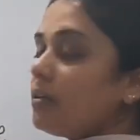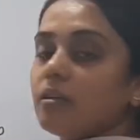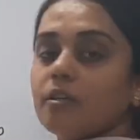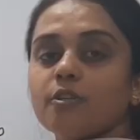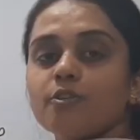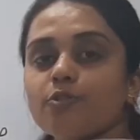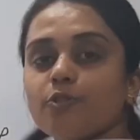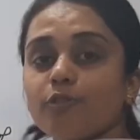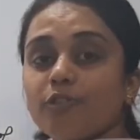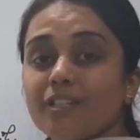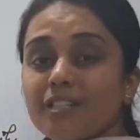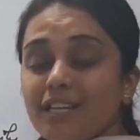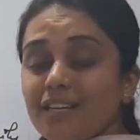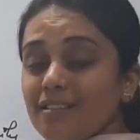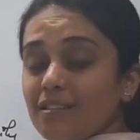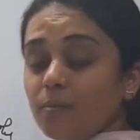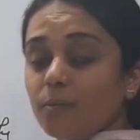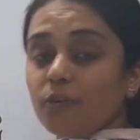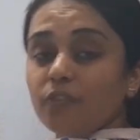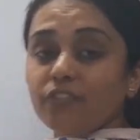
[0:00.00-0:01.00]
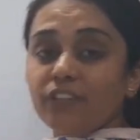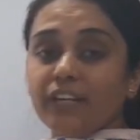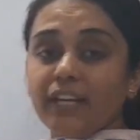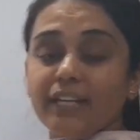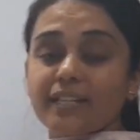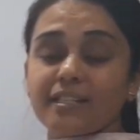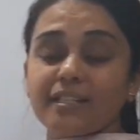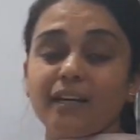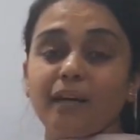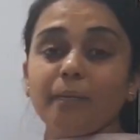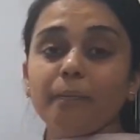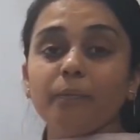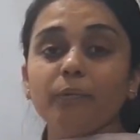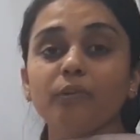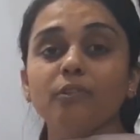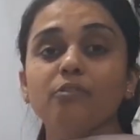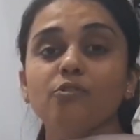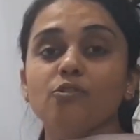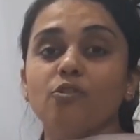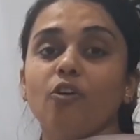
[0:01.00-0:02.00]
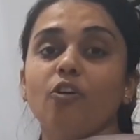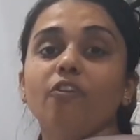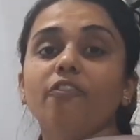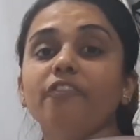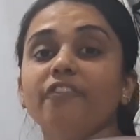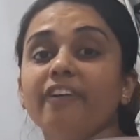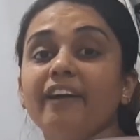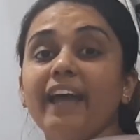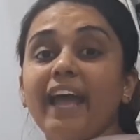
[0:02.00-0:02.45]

So these are some of the examples of